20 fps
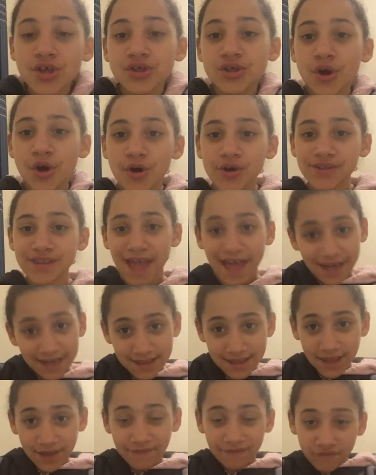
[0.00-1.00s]
So that
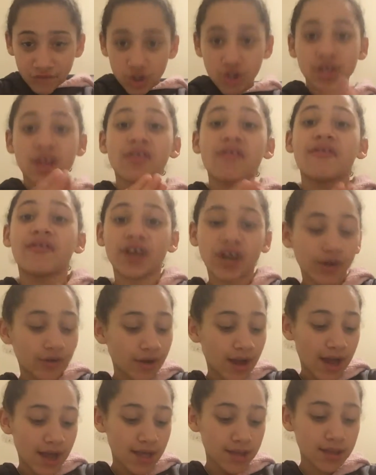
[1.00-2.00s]
is it for this video,
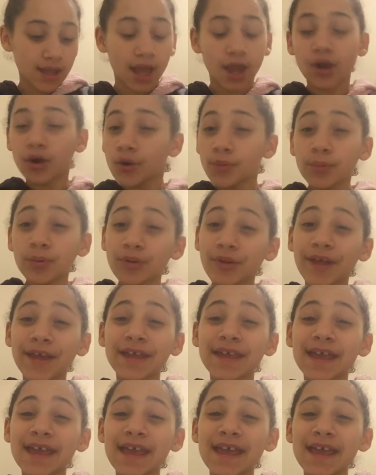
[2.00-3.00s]
guys. I hope you
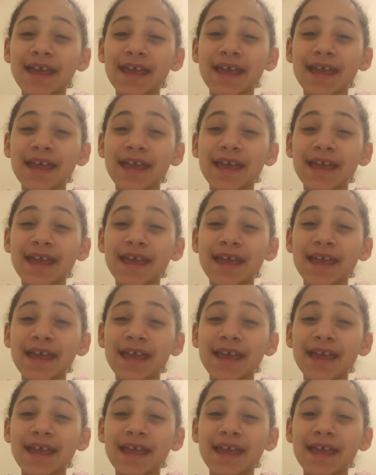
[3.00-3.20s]
like it.